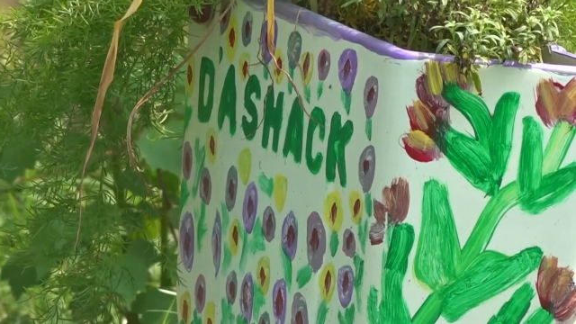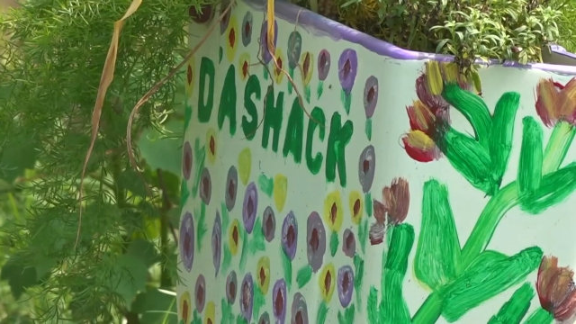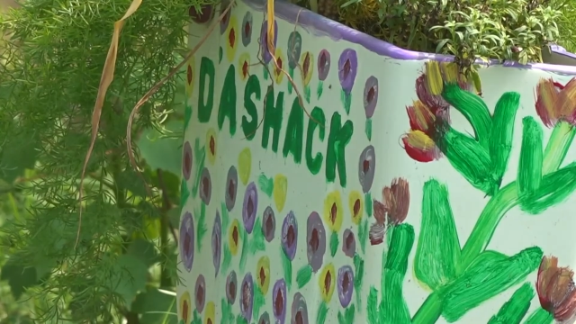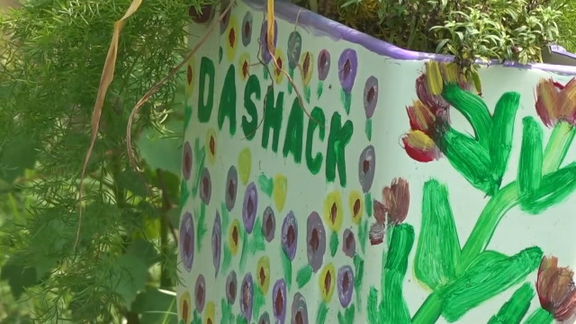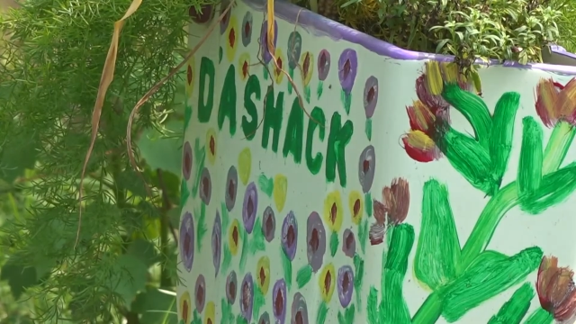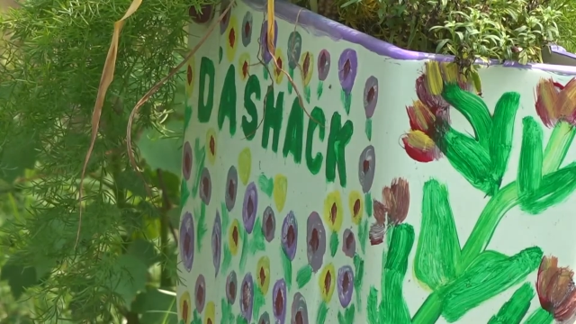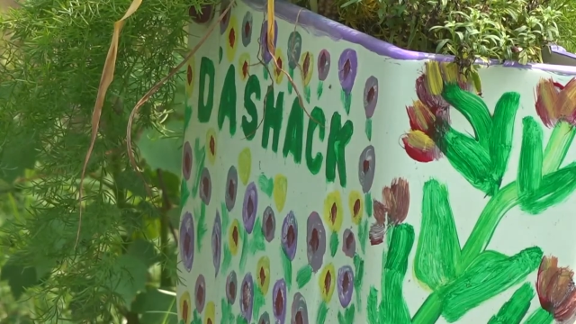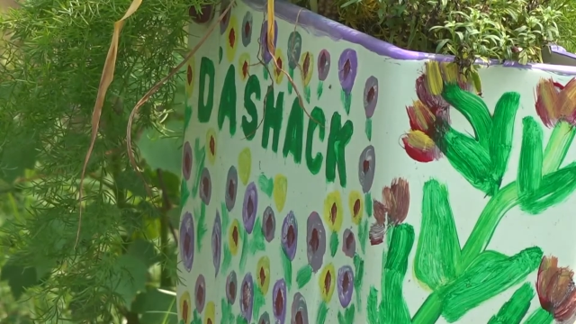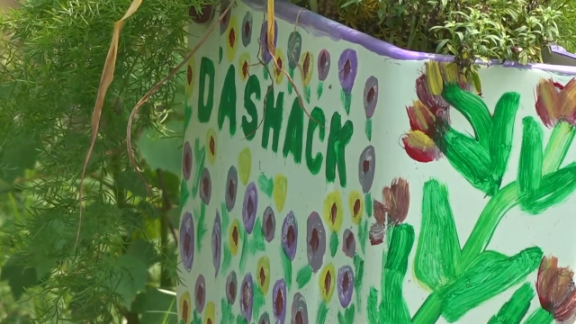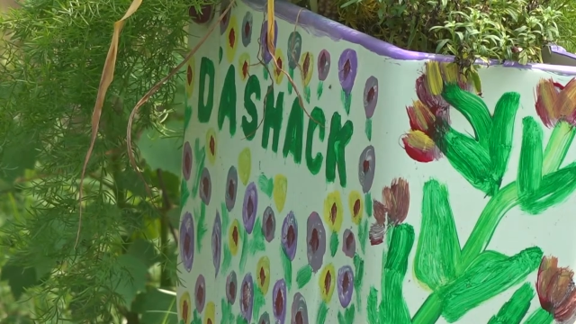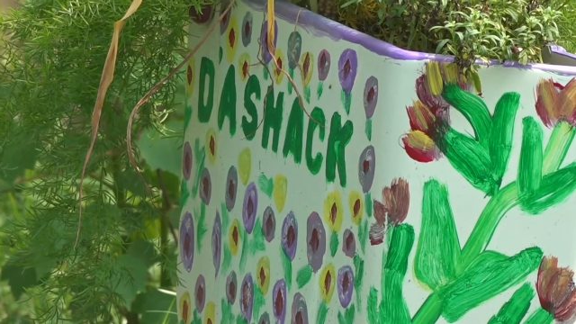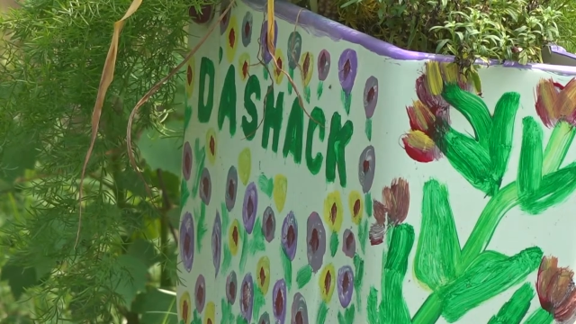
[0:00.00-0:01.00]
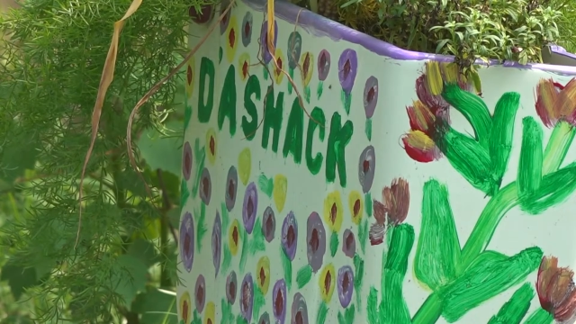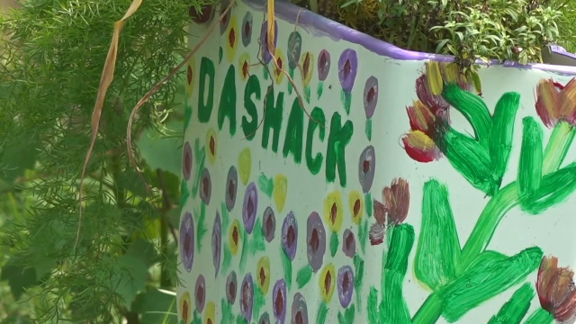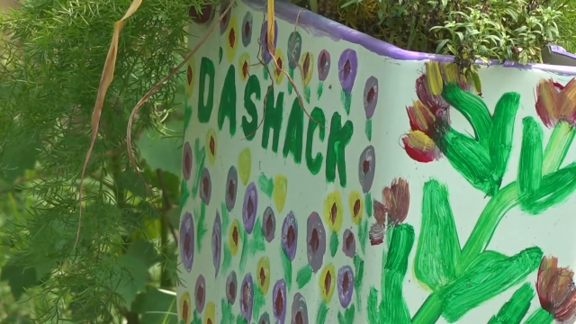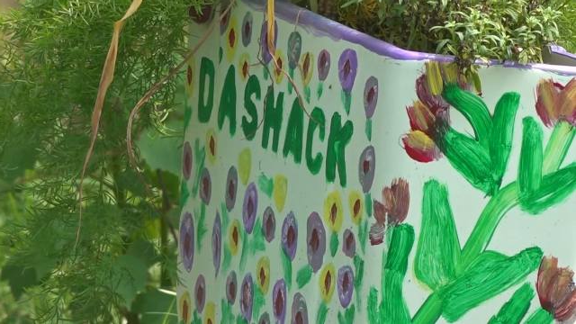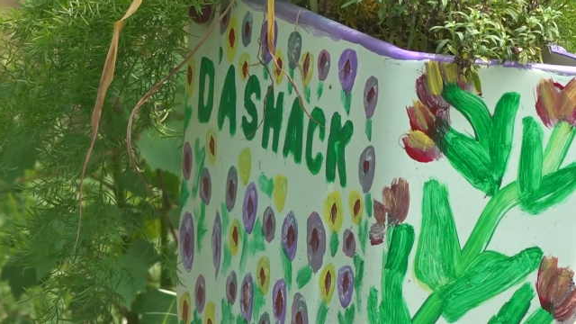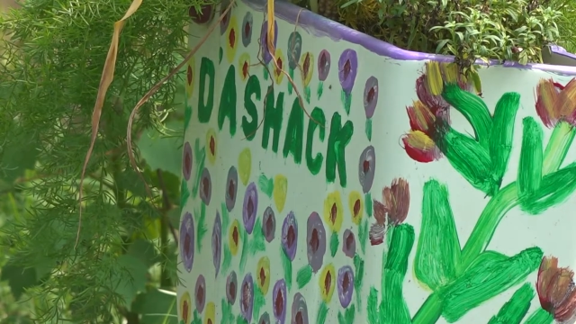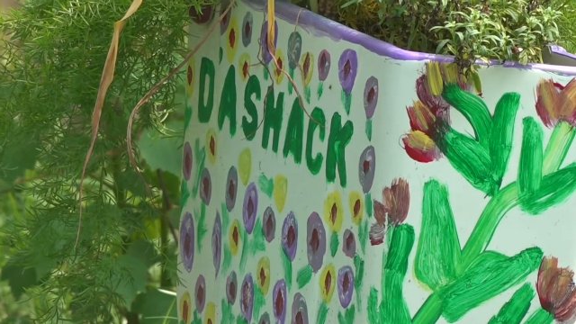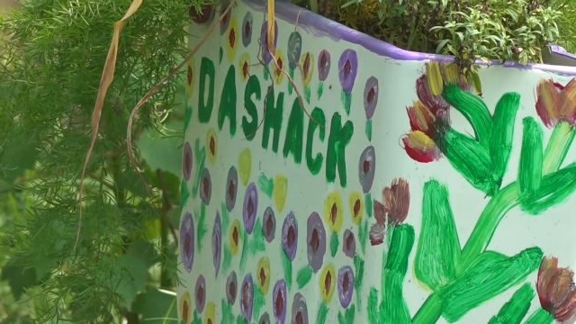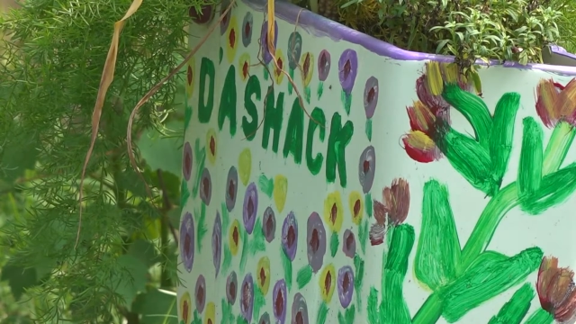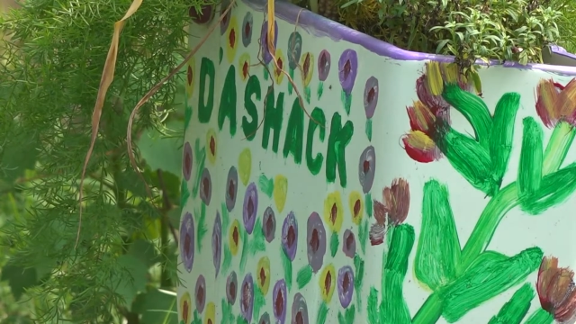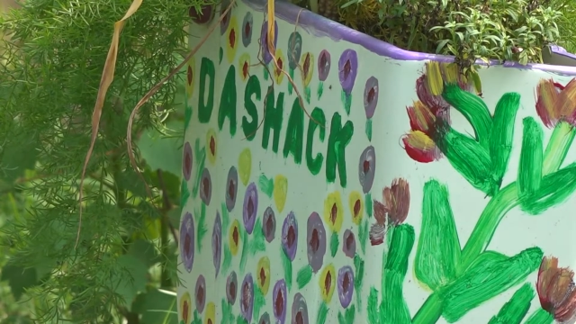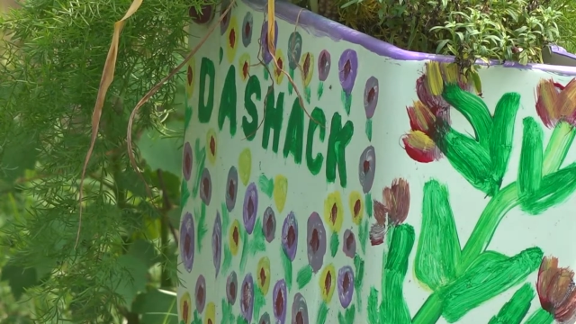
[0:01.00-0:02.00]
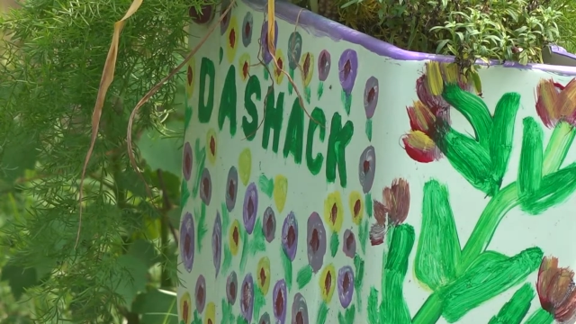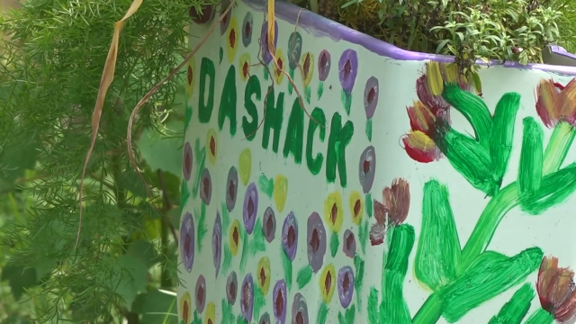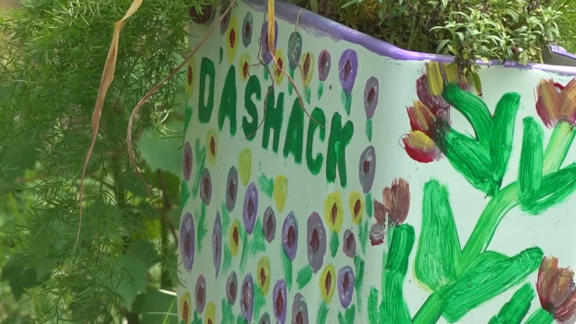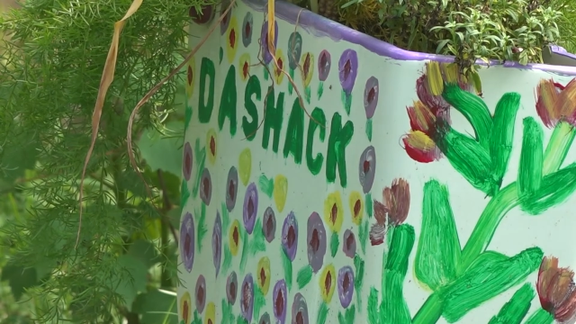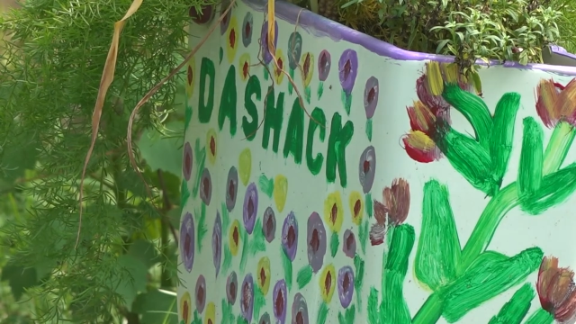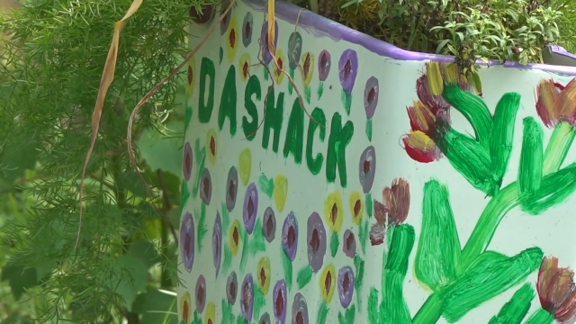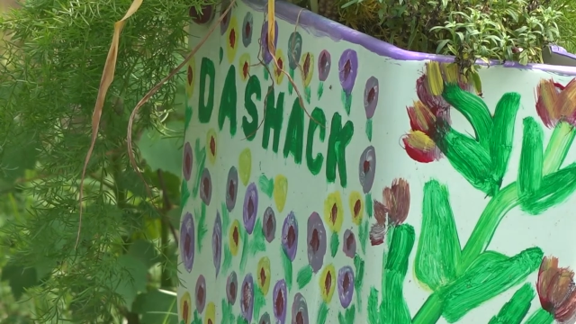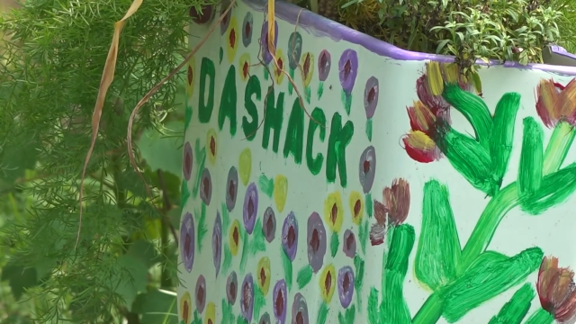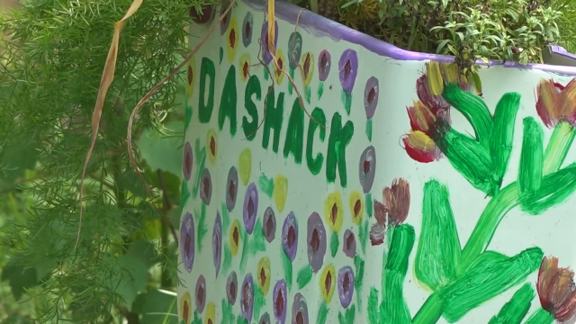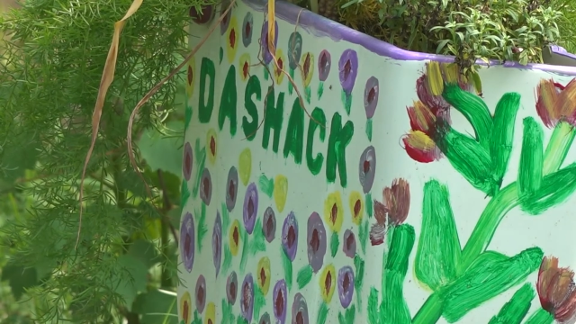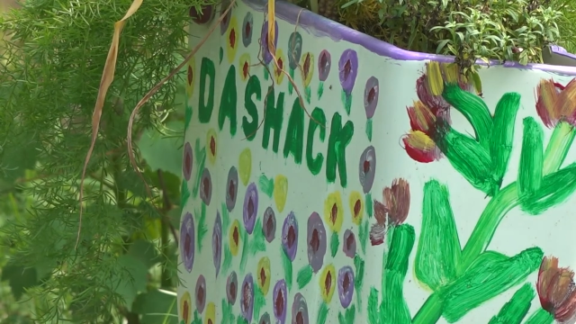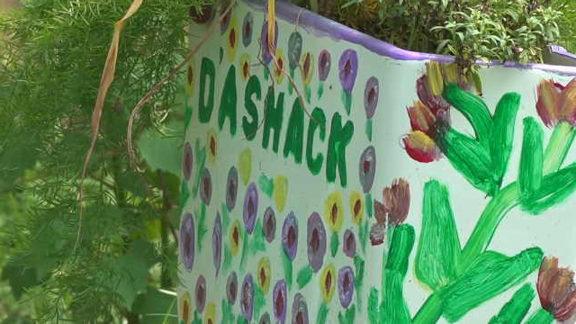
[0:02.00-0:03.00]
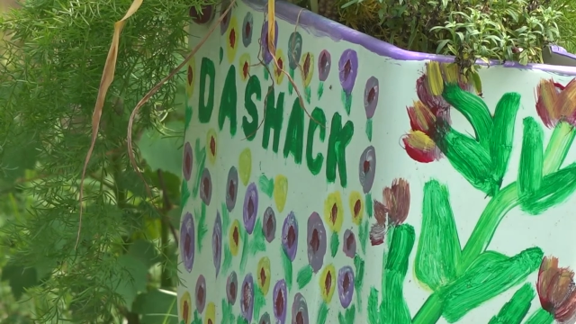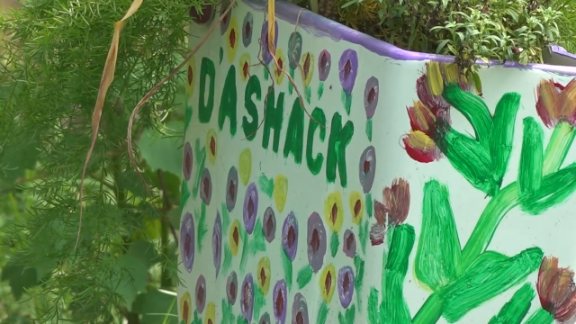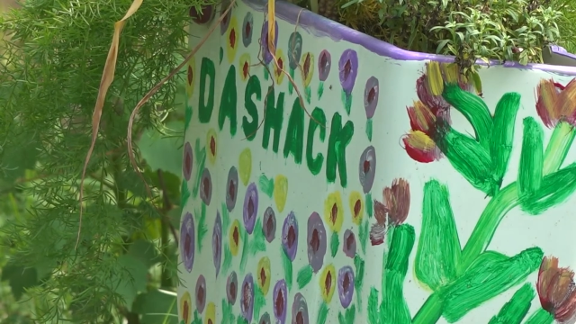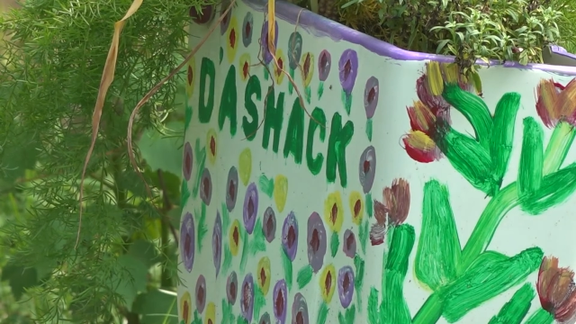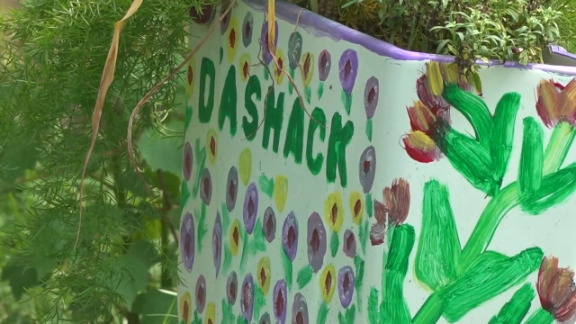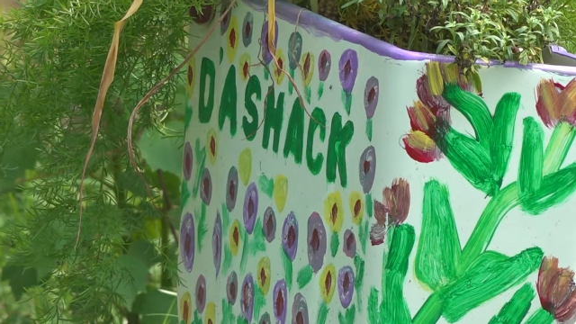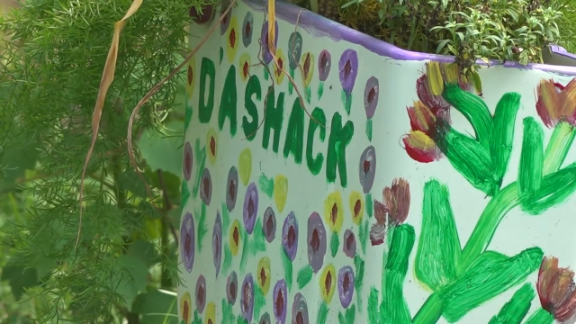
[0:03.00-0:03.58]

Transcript: (no speaker visible)